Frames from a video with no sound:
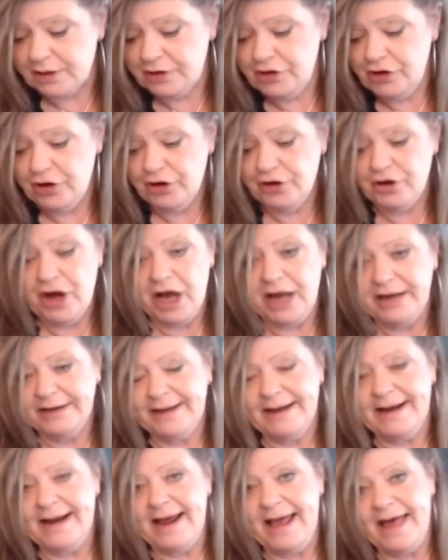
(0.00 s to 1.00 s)
You're not
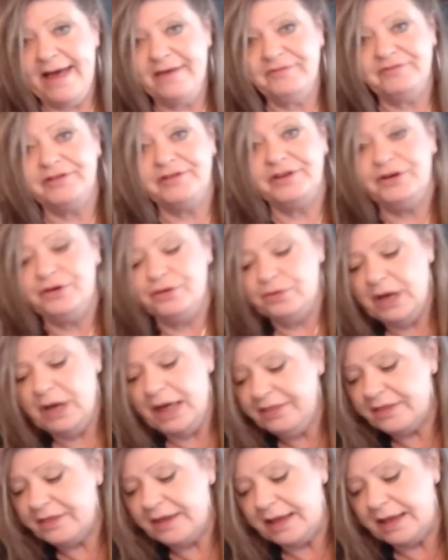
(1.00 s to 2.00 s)
going to have to do
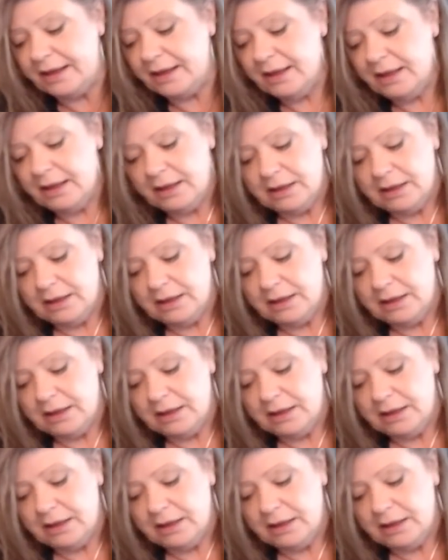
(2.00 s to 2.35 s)
nothing.